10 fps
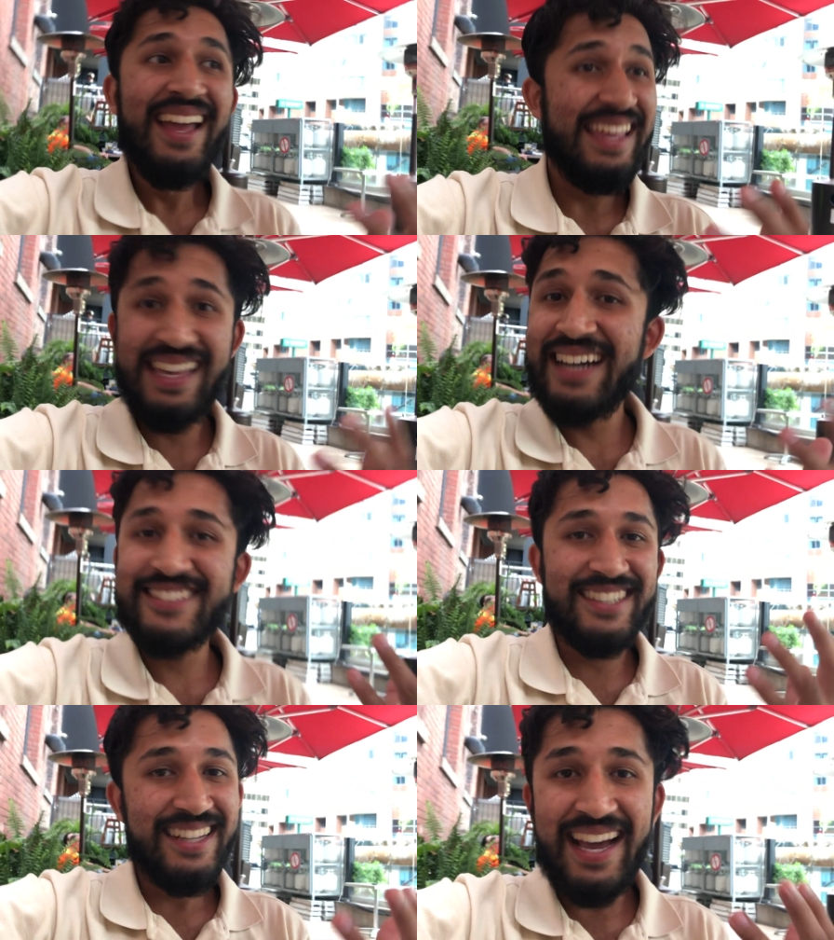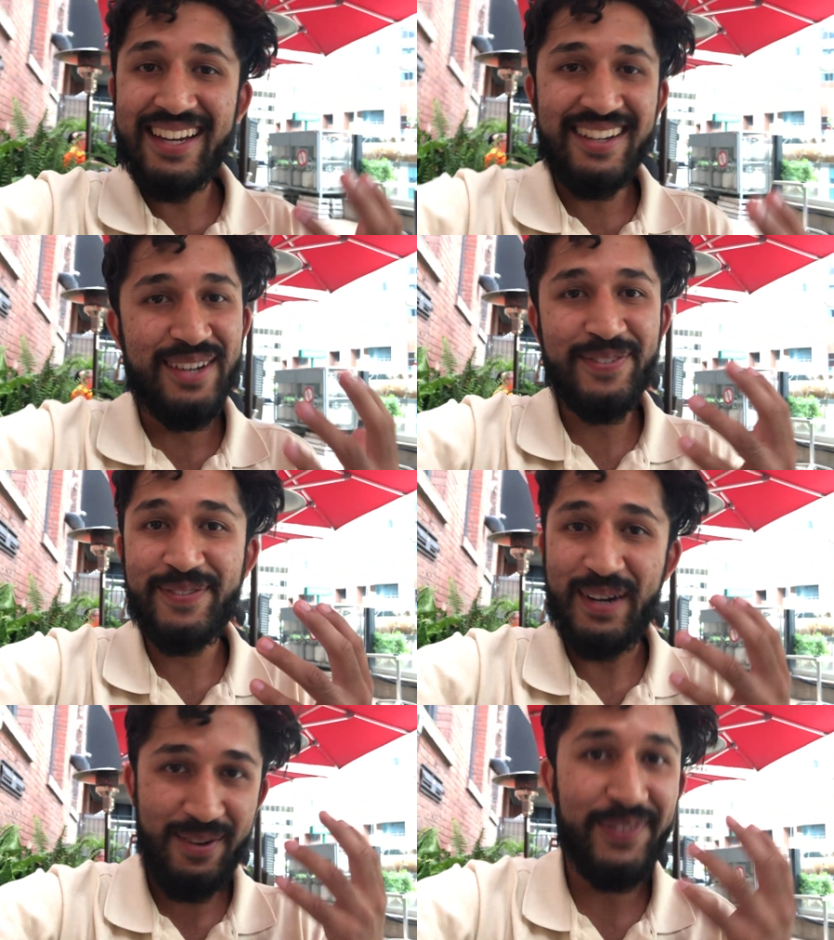He hasn't had
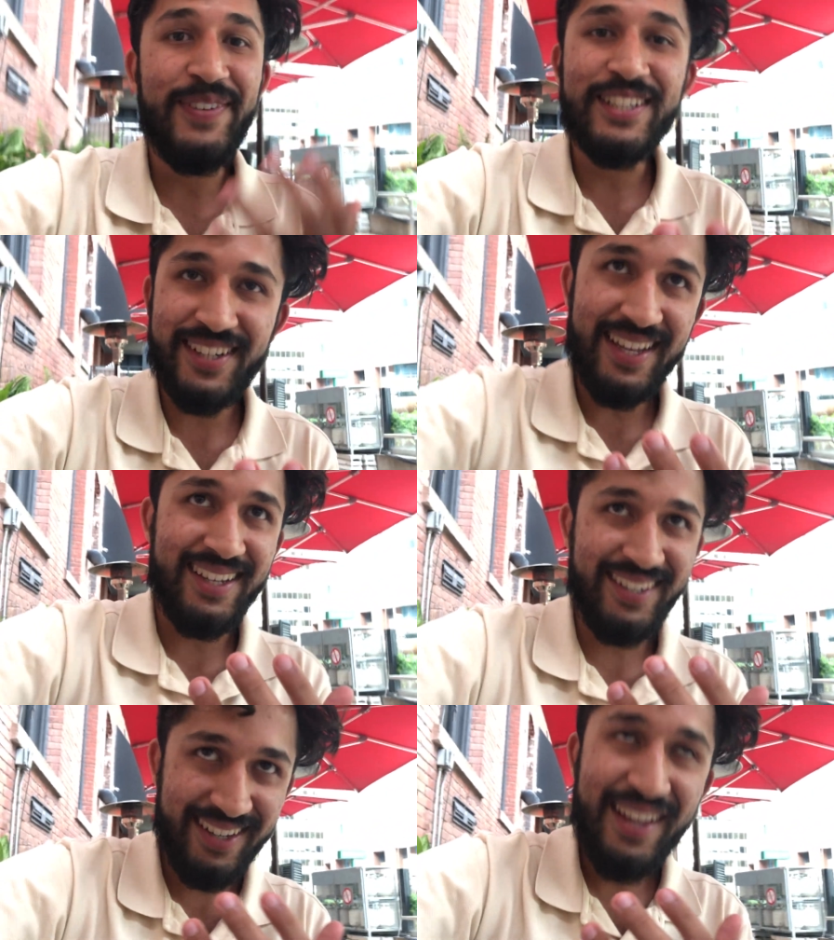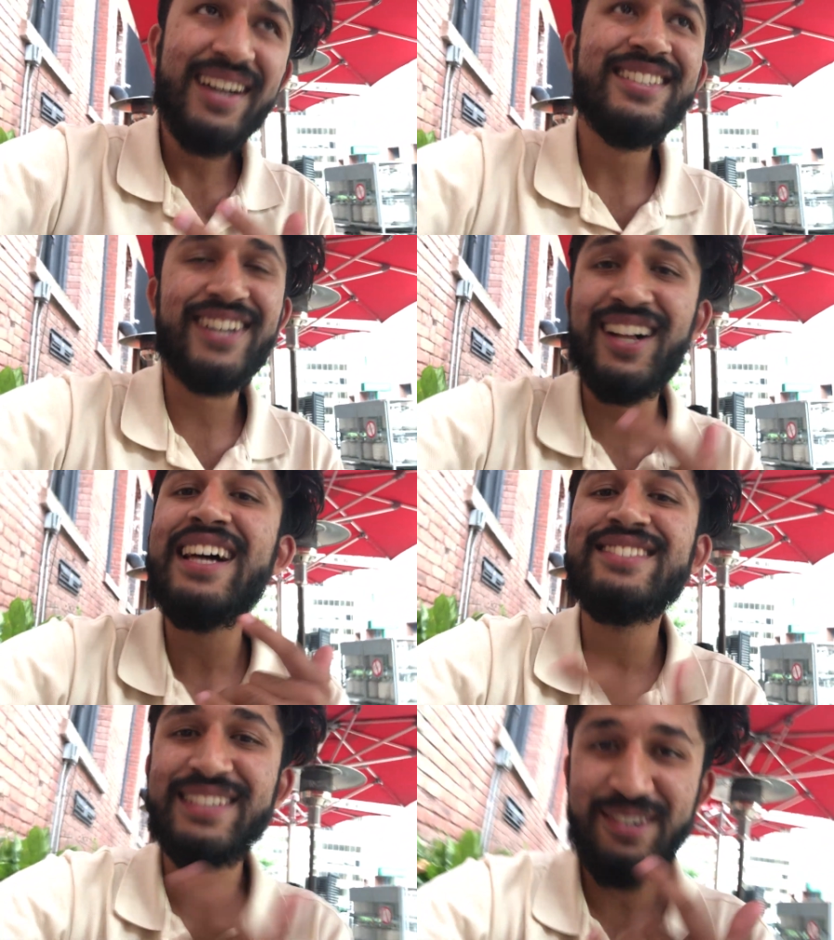enough of fish yet, so
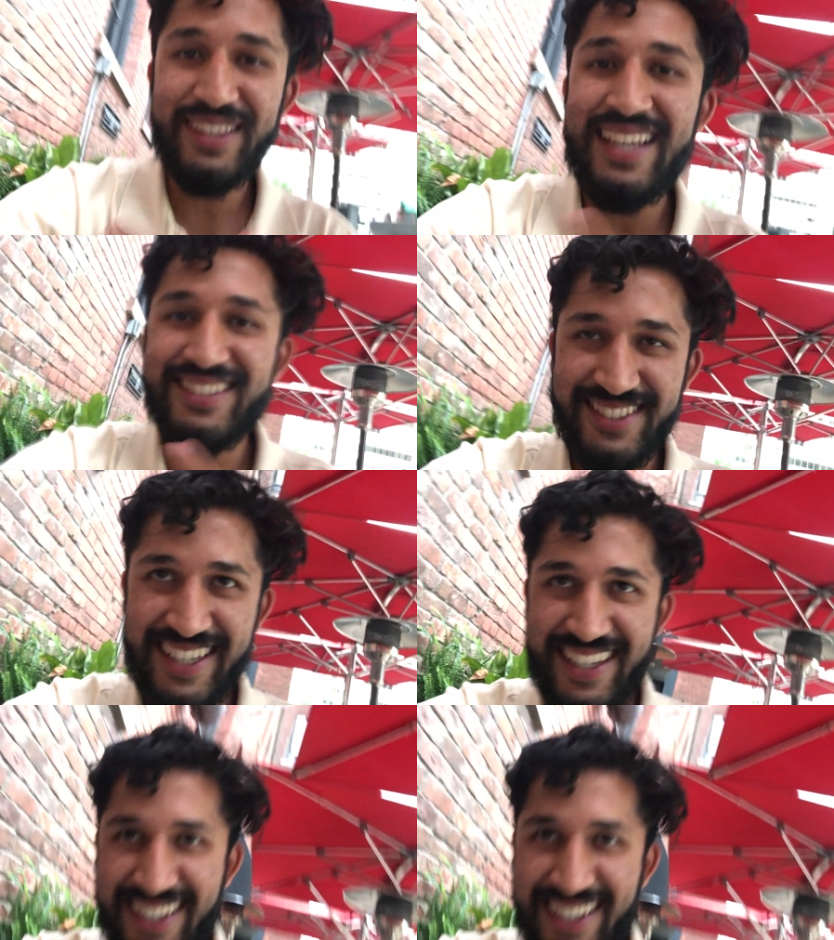let's see what that's like.